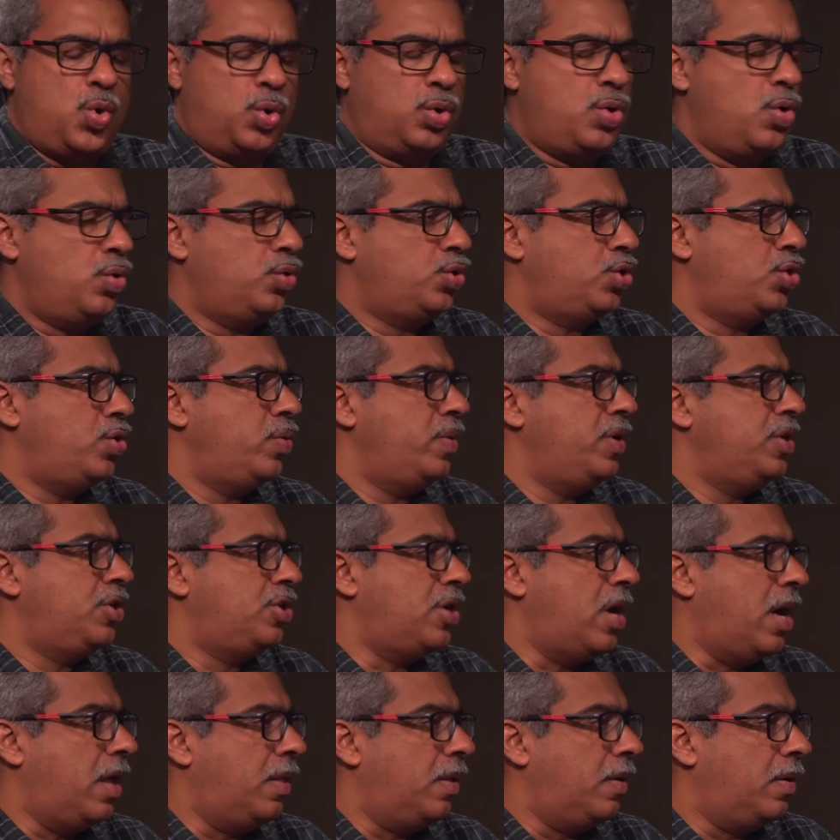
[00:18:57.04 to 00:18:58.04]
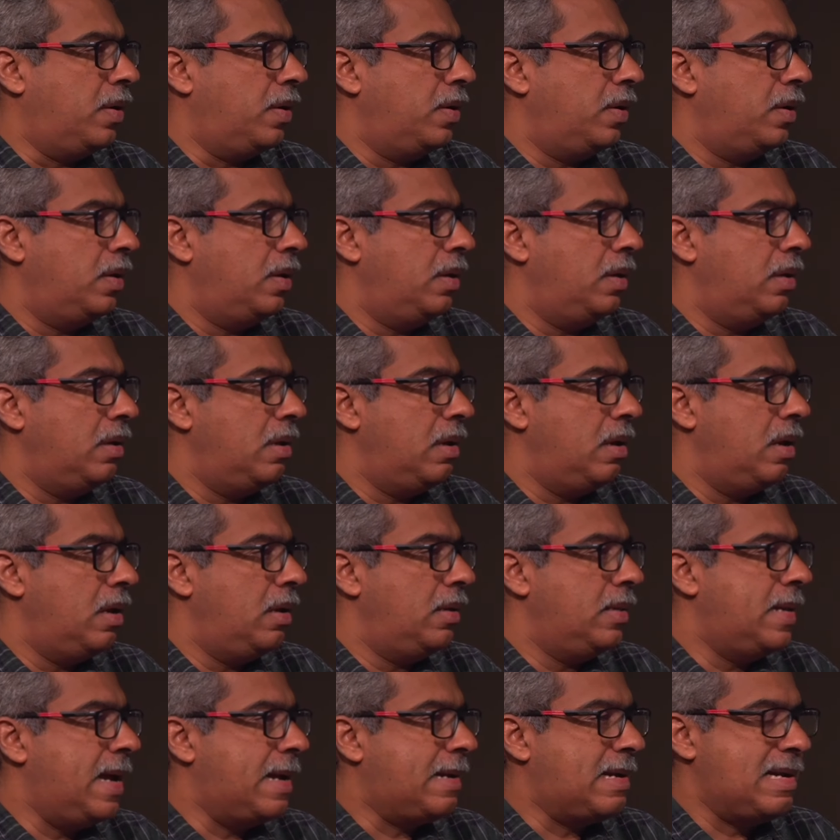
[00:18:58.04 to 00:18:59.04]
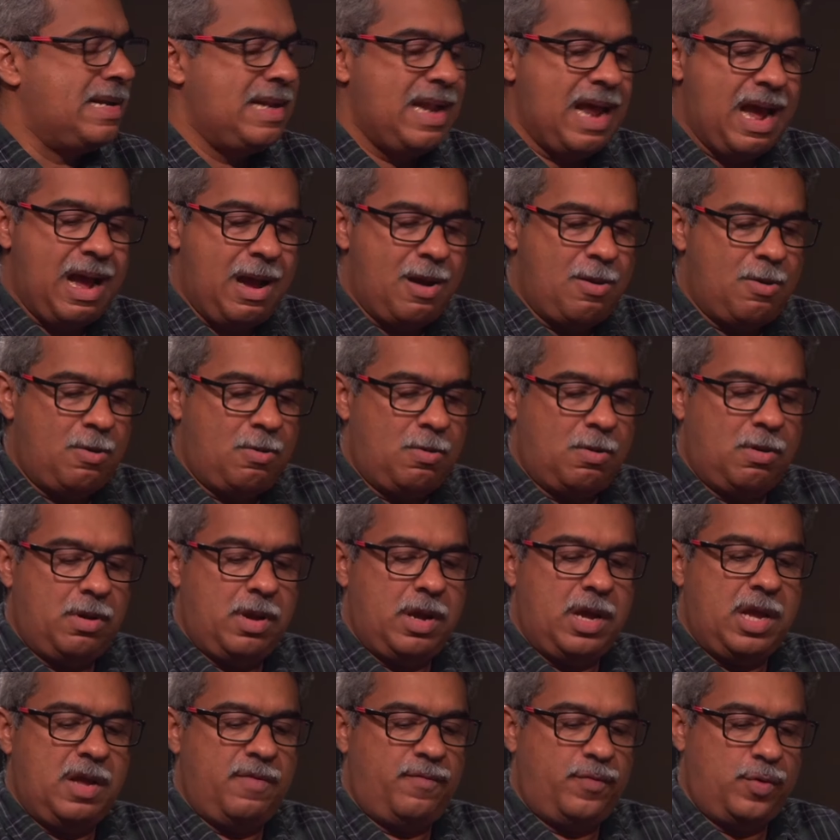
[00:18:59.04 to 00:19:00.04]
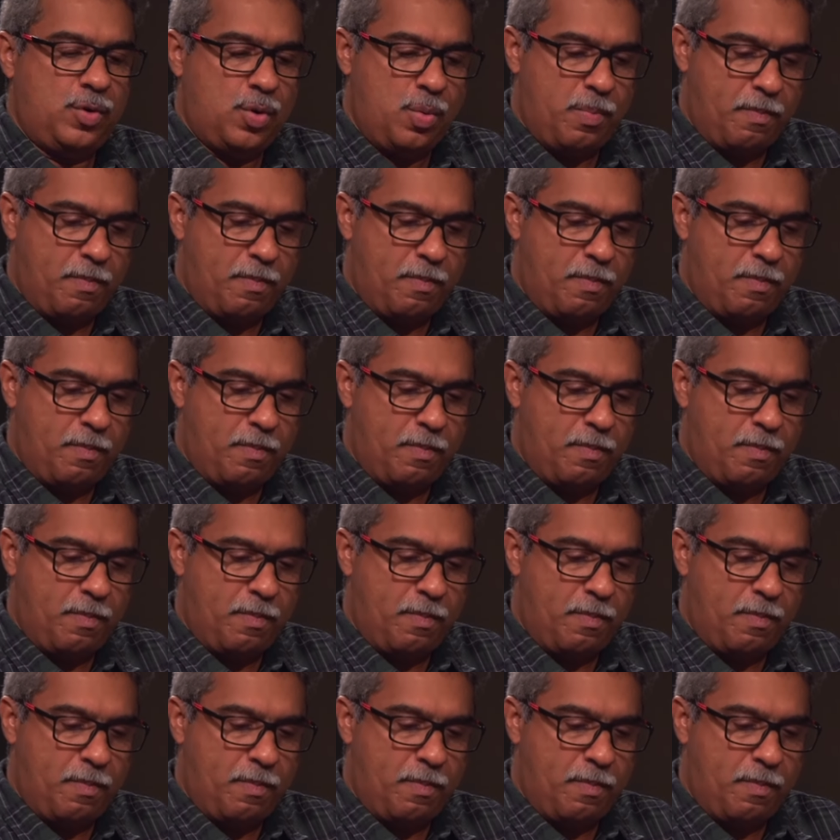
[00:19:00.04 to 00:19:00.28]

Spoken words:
close to each other that now if you